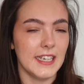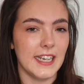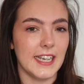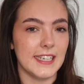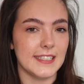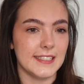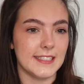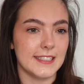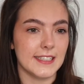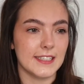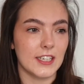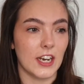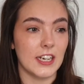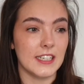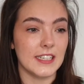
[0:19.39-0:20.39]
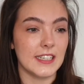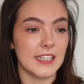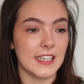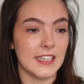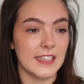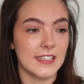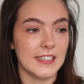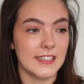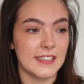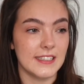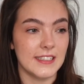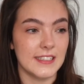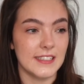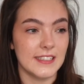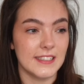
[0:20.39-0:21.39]
It is currently
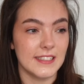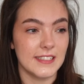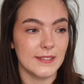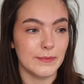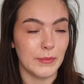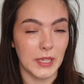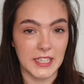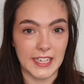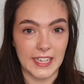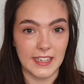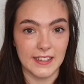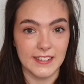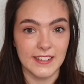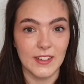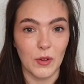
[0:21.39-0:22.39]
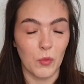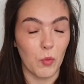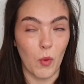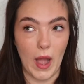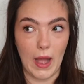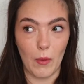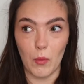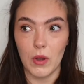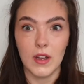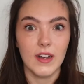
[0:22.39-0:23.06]
Monday. Wow.